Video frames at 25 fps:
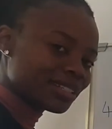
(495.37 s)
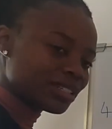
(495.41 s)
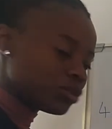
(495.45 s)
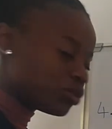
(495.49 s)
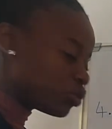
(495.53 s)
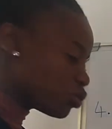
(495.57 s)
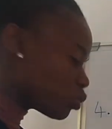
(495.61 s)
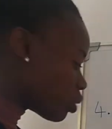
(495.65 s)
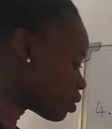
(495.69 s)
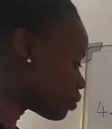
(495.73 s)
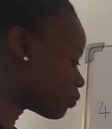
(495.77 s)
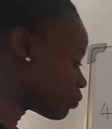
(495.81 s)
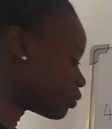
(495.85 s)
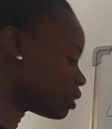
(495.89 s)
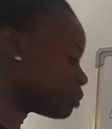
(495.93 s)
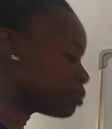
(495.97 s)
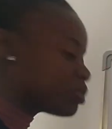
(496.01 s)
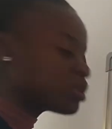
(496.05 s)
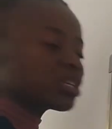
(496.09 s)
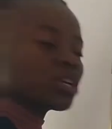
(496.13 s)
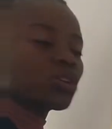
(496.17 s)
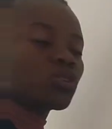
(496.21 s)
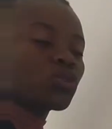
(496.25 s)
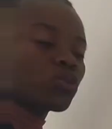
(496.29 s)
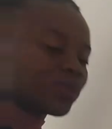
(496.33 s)
Do not flip
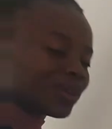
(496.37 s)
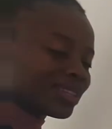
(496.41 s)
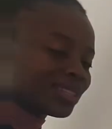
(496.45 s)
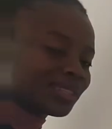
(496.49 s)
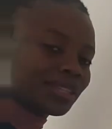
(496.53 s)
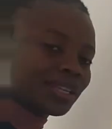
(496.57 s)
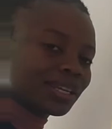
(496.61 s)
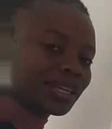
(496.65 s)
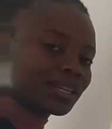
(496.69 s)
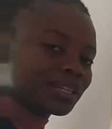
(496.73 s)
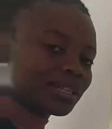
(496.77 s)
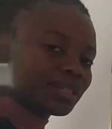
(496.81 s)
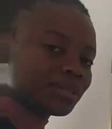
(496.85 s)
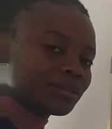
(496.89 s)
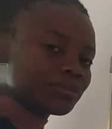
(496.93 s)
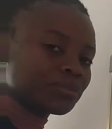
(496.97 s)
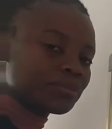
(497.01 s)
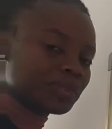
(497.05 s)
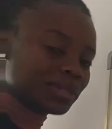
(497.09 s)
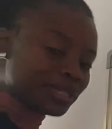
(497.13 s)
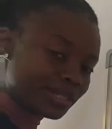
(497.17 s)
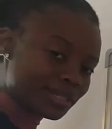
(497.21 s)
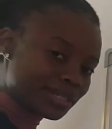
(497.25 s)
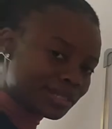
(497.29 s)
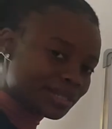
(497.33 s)
10 over 3,
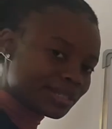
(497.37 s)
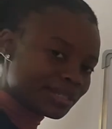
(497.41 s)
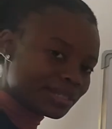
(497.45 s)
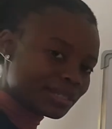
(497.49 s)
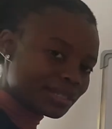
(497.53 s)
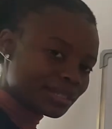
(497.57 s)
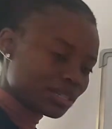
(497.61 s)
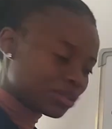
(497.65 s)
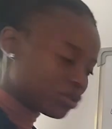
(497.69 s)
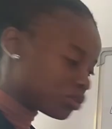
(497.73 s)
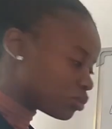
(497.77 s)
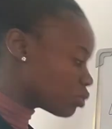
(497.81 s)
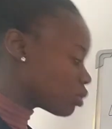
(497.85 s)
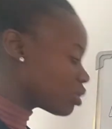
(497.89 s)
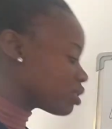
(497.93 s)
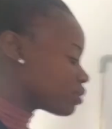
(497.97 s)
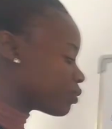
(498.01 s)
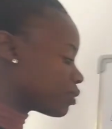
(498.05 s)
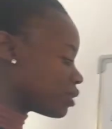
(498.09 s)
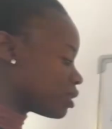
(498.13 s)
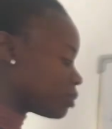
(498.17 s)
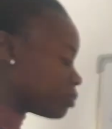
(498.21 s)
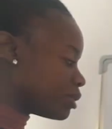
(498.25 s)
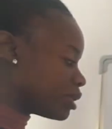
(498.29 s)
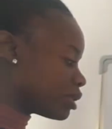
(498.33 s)
please. Do not
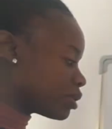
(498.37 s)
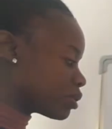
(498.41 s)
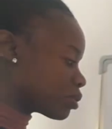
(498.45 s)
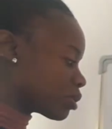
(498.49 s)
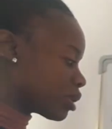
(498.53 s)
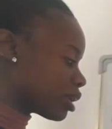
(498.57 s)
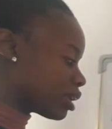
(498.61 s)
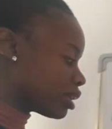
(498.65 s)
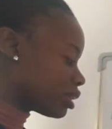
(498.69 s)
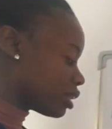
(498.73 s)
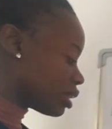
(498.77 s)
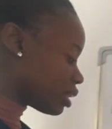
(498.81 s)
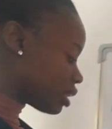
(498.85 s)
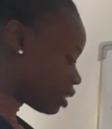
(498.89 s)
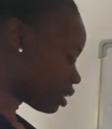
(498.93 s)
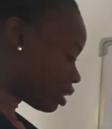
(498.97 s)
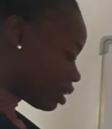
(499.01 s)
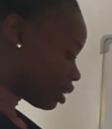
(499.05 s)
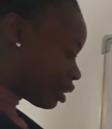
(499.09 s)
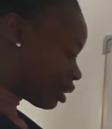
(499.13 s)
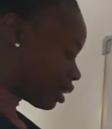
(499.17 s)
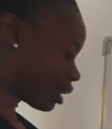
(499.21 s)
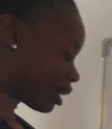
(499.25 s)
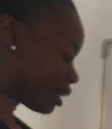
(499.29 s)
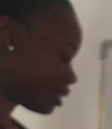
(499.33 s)
flip this one,
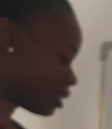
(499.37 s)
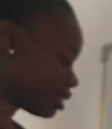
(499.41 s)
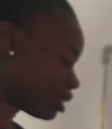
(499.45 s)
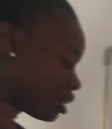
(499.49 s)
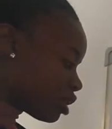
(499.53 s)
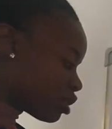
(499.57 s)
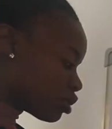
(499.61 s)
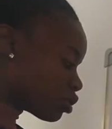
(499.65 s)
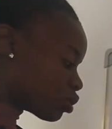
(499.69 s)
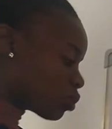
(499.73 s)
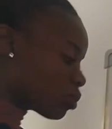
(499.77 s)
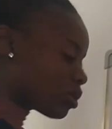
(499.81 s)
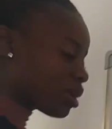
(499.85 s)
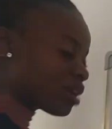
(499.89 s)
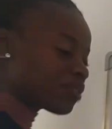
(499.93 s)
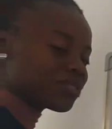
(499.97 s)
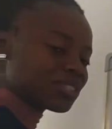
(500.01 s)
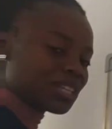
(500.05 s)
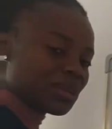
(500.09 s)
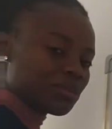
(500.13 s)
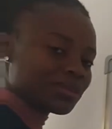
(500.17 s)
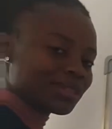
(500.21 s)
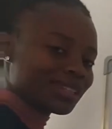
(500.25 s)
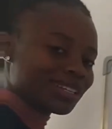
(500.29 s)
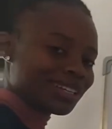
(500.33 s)
right? So we have
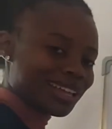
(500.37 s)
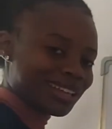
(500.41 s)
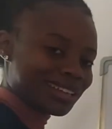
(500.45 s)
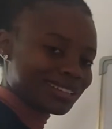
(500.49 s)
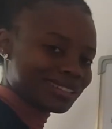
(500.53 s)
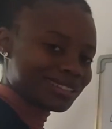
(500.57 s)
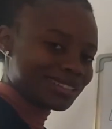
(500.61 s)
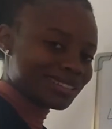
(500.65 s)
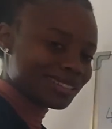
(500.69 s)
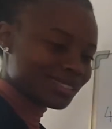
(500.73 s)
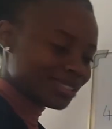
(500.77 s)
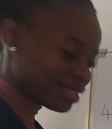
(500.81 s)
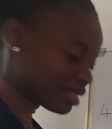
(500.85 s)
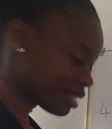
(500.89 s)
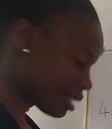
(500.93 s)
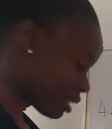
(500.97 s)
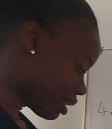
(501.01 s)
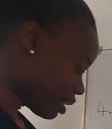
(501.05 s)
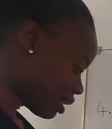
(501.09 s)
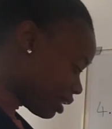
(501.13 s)
something like this.